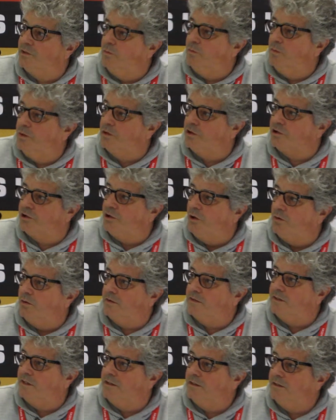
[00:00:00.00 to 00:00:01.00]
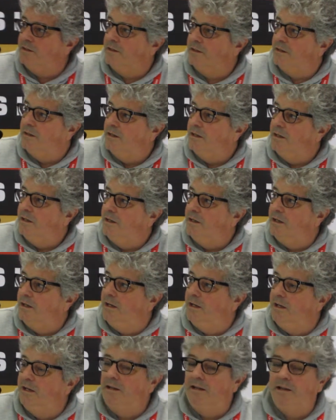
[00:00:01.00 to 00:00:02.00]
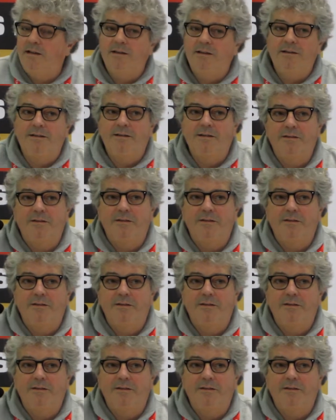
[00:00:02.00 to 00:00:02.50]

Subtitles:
were chosen in a